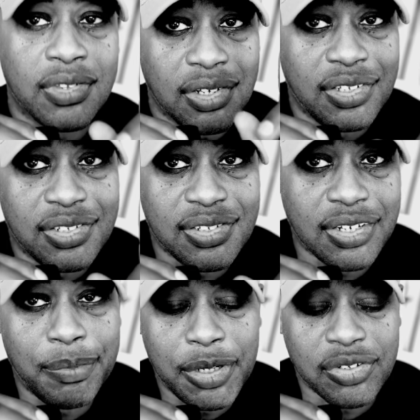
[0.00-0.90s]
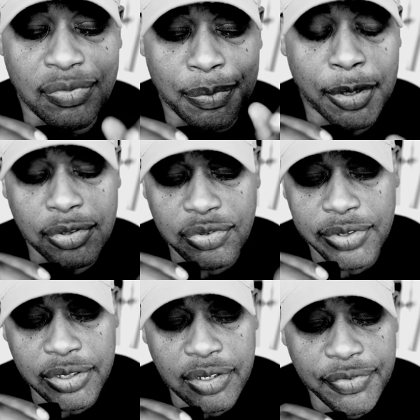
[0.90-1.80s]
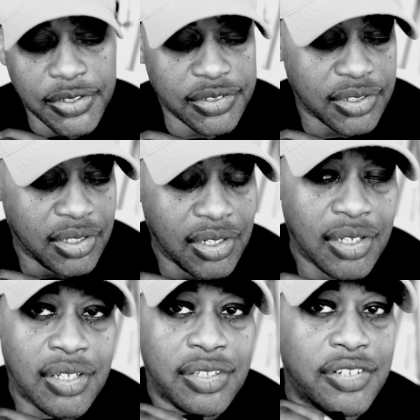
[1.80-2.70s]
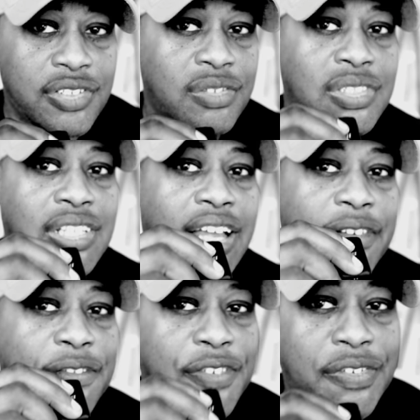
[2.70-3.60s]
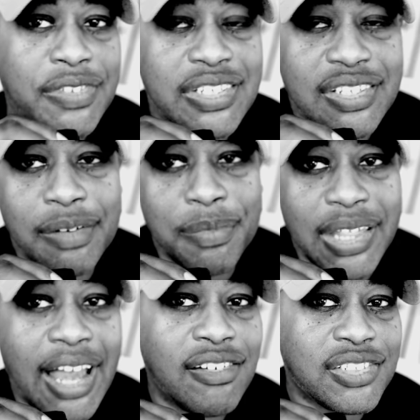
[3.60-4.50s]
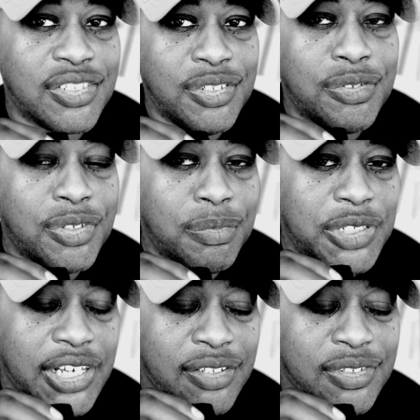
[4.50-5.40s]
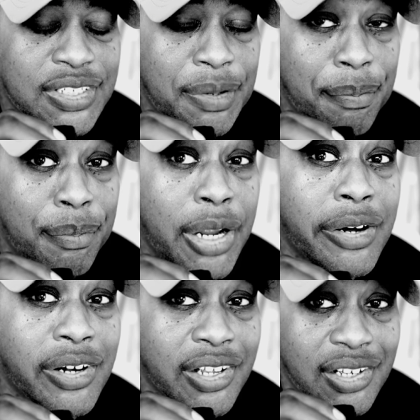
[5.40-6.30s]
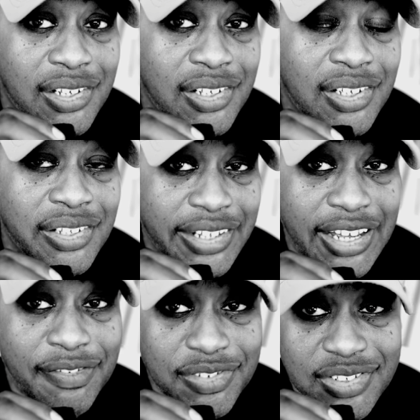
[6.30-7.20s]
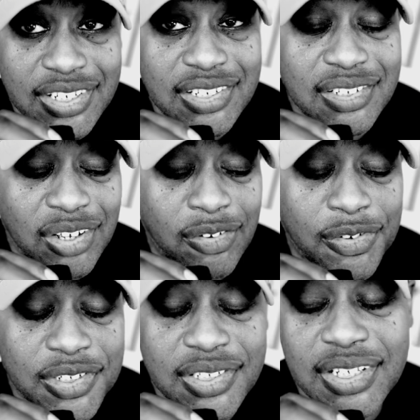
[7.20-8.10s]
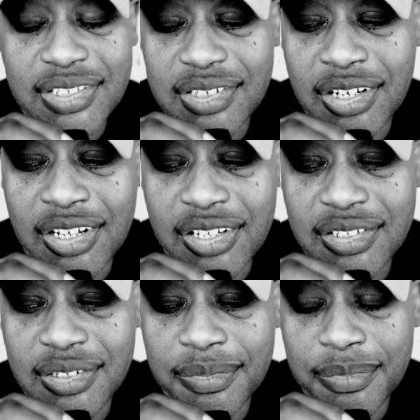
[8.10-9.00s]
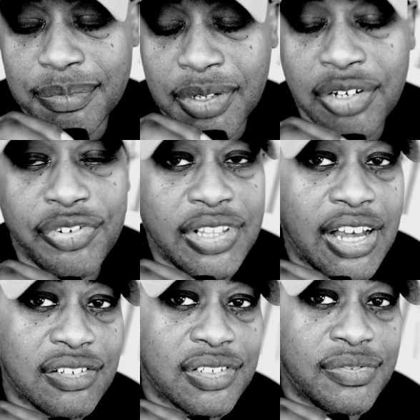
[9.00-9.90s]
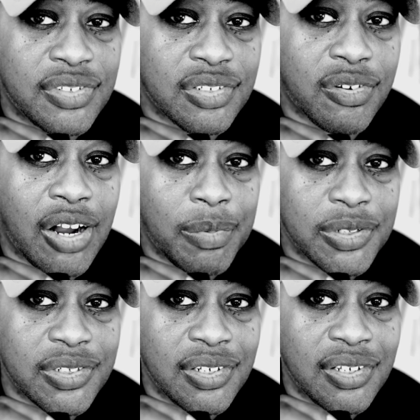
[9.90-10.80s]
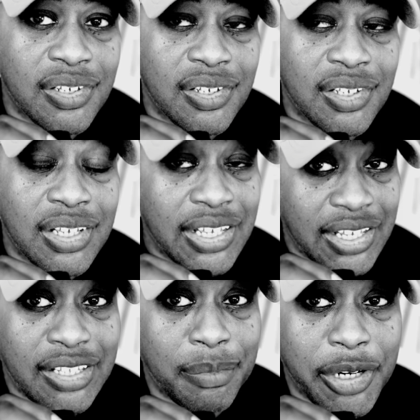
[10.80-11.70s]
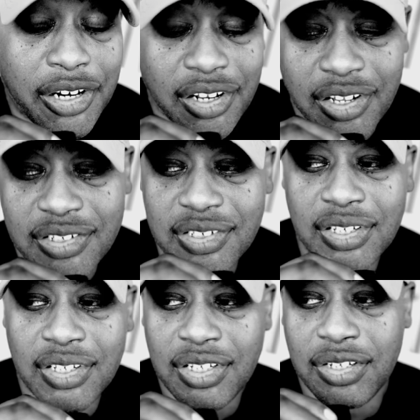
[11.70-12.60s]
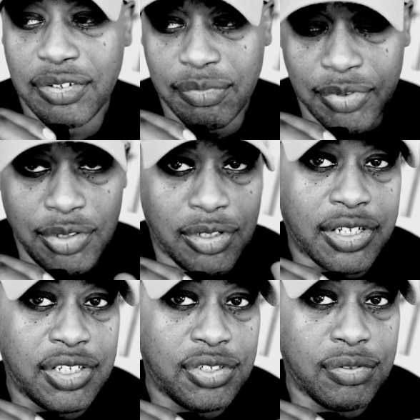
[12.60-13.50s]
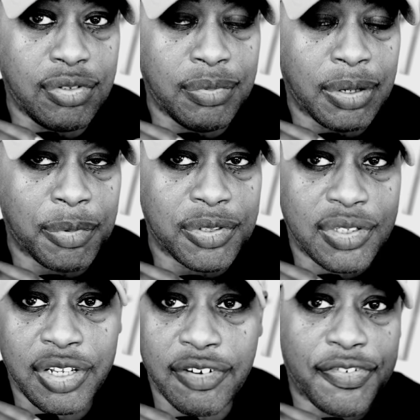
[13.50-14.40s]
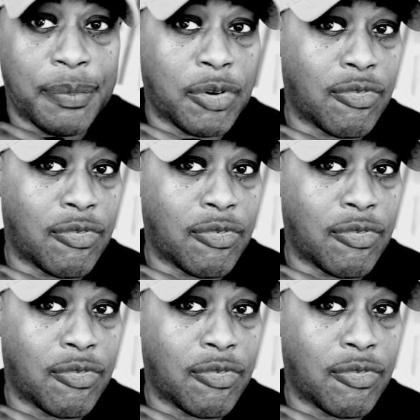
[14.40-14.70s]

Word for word: and this is something else. Roberto's really good for this. There's only like 50 some thousand YouTube channels in America that have six over six, uh, 100,000 subscribers in America. Because when you look at these YouTube numbers, they're from